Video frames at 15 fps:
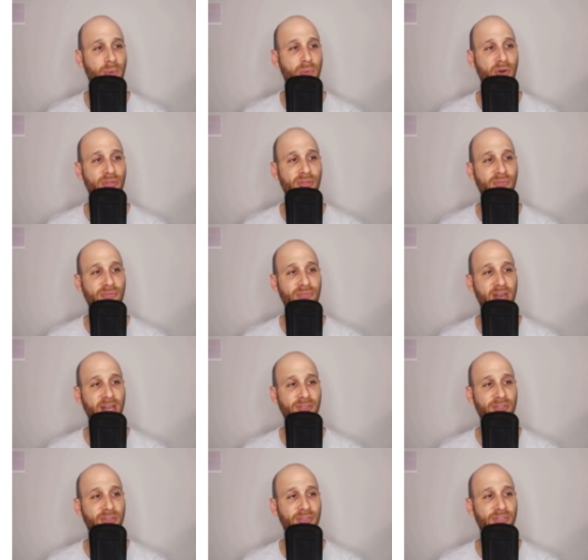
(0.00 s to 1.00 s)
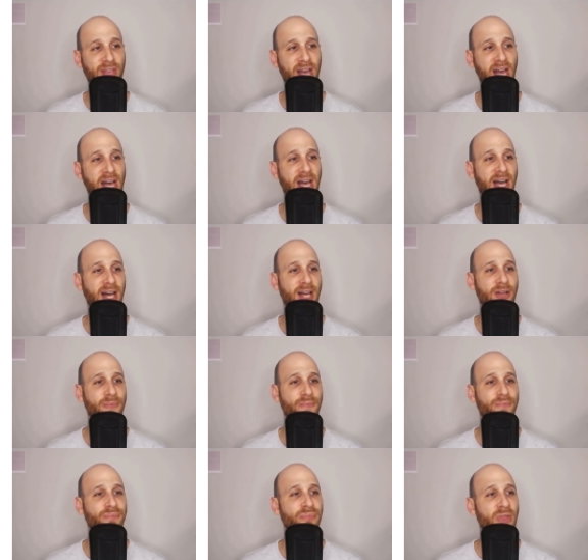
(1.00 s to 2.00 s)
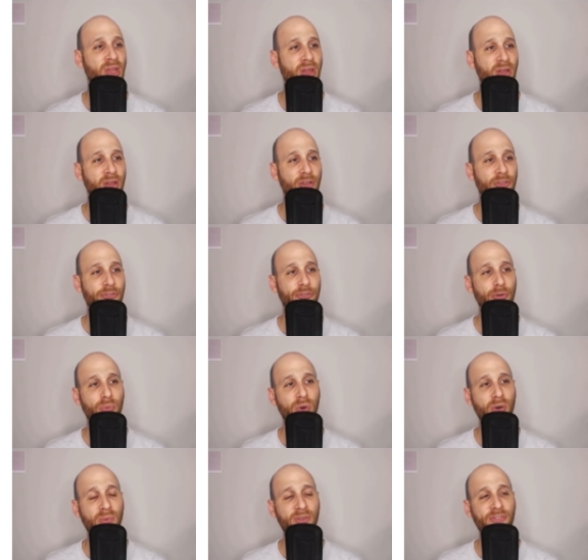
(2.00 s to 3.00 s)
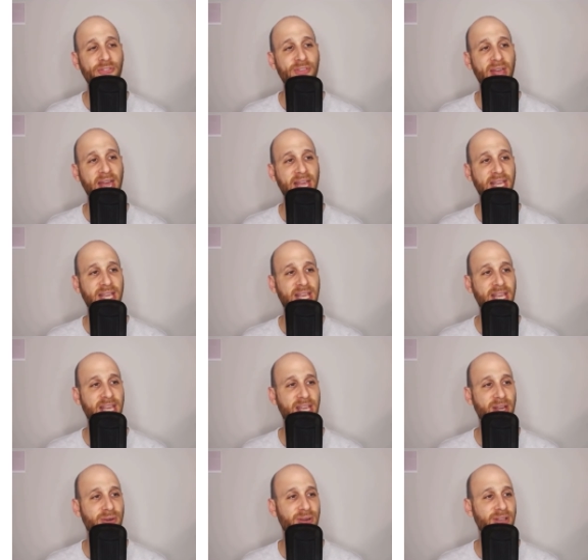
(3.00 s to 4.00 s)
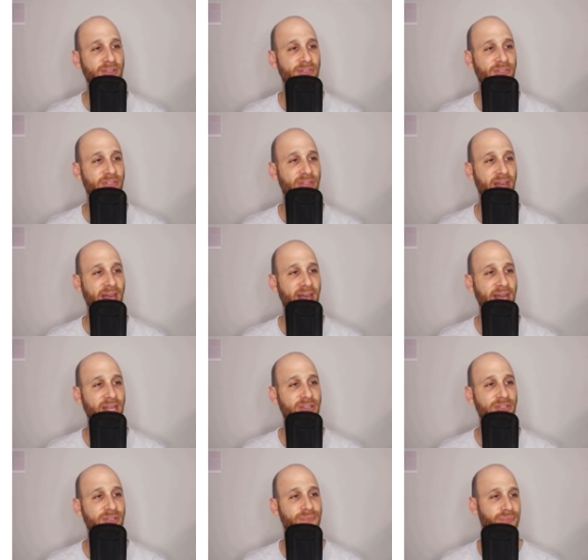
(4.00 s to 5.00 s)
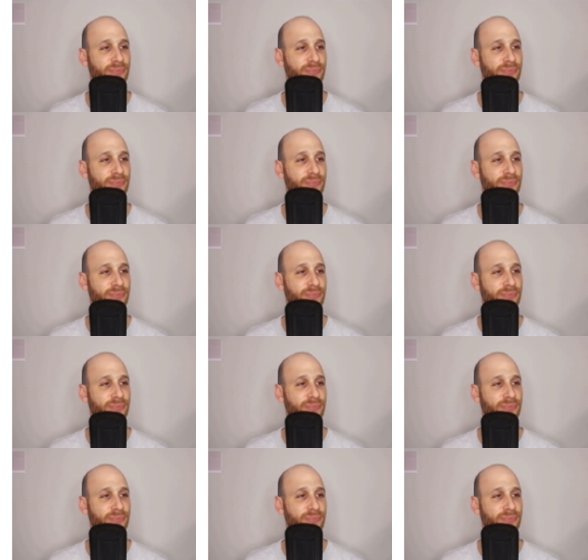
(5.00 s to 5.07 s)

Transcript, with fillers: what the factors are. So what we're saying here is that